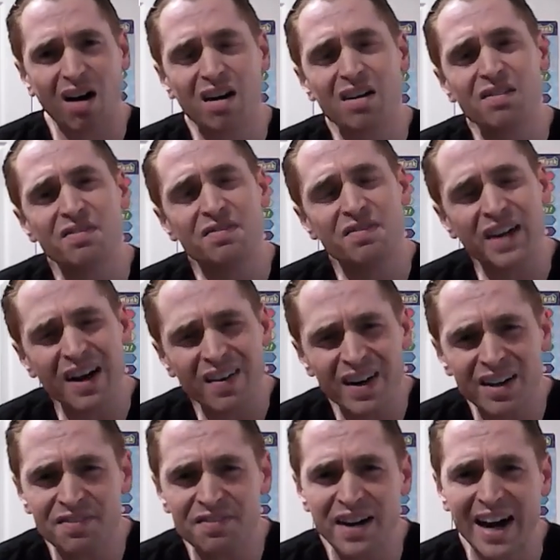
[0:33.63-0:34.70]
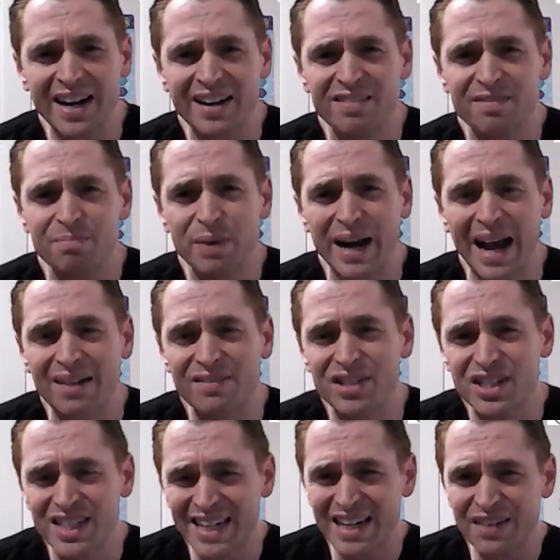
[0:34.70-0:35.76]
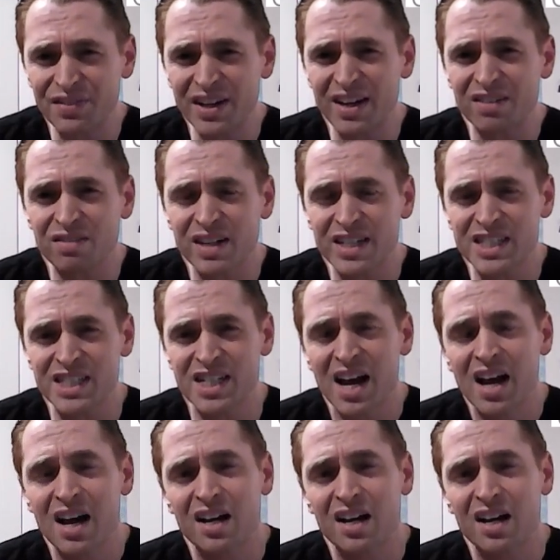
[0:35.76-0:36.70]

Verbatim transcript: are very effective but have significant risks